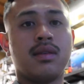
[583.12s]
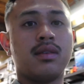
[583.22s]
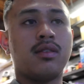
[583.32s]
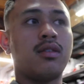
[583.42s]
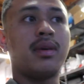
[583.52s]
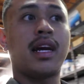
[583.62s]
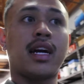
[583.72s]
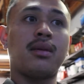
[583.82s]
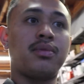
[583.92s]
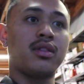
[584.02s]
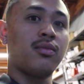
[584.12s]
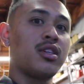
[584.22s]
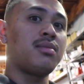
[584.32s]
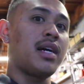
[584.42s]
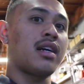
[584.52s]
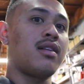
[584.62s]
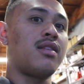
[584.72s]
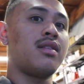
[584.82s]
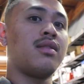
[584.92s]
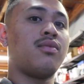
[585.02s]
You know what I mean? I gotta put the wheels back
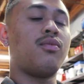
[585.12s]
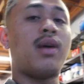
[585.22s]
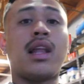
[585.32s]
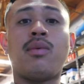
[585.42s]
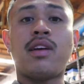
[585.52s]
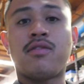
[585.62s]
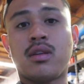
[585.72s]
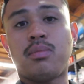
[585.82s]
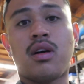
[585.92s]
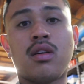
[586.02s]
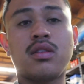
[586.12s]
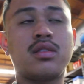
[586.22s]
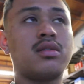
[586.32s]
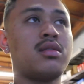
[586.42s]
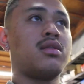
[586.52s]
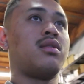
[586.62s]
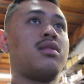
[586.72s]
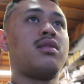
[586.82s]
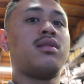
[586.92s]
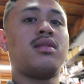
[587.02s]
on while I wait for the parts
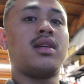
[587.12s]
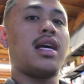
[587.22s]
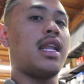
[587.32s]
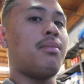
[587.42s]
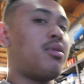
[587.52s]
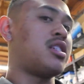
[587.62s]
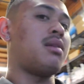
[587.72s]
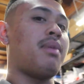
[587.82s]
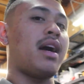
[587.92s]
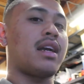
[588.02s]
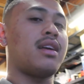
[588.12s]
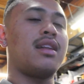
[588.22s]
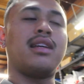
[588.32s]
and then push it back in.